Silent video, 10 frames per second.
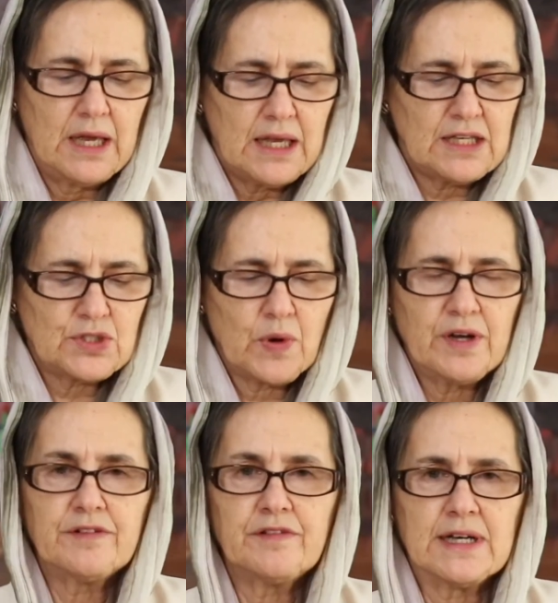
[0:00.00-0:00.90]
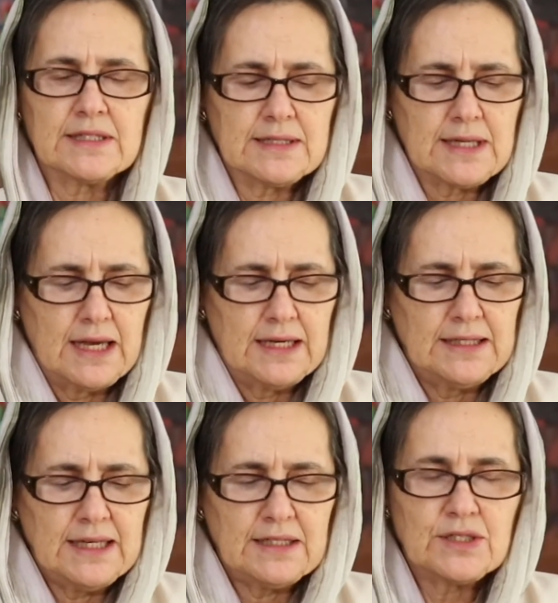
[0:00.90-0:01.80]
Each one of us
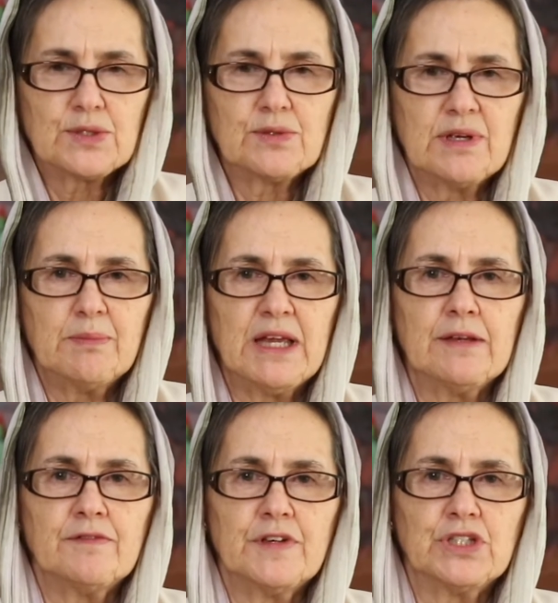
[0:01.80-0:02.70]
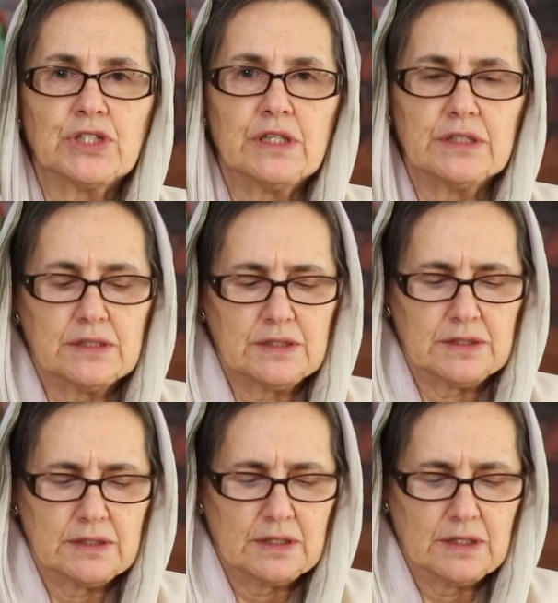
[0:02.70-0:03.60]
needs to remain vigilant
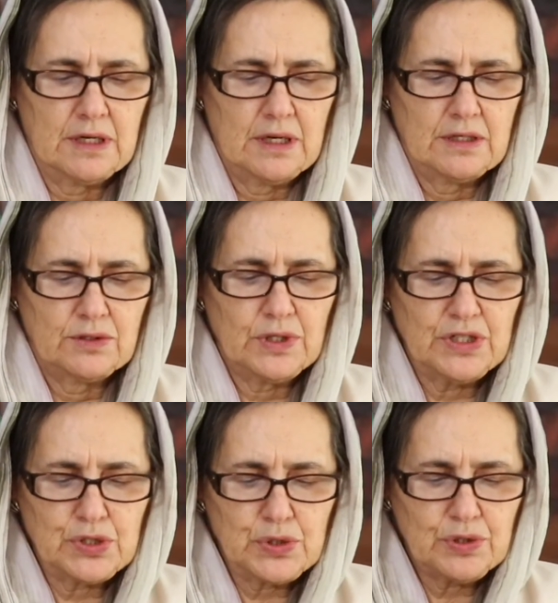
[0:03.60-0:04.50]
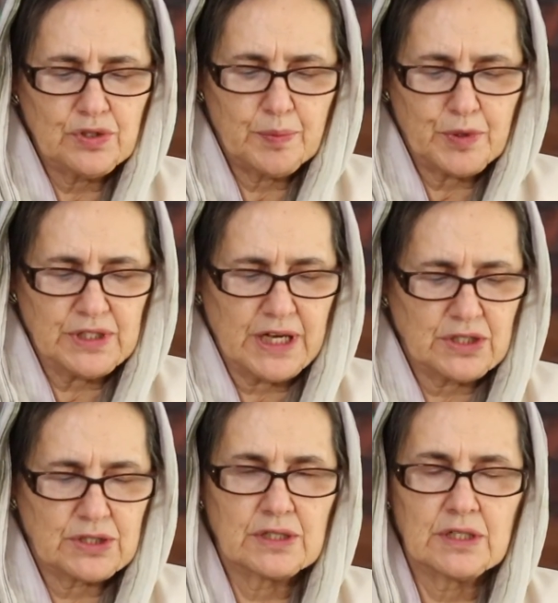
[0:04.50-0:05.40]
to ensure the
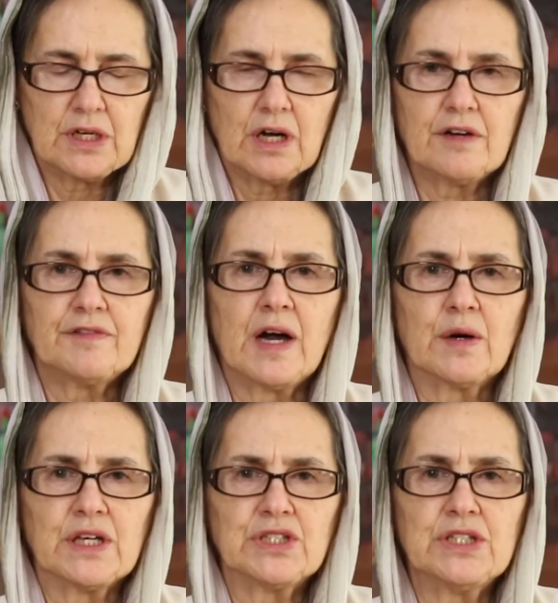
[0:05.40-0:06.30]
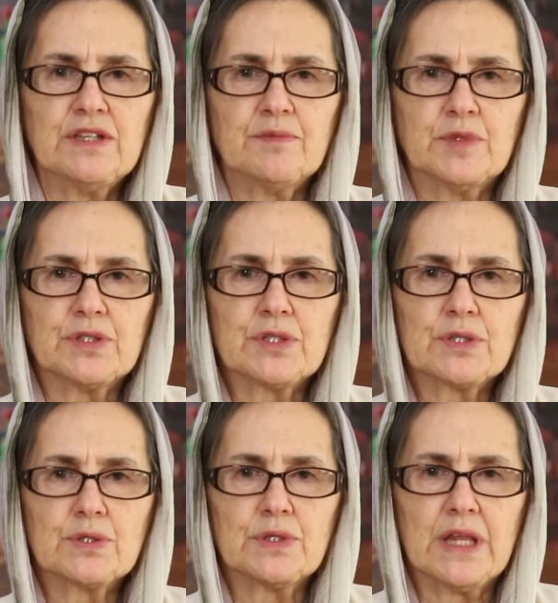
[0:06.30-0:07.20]
protection of our achievements
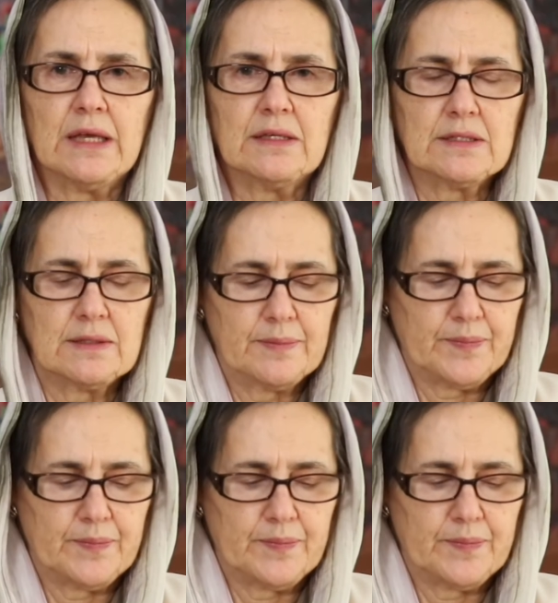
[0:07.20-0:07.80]
to date.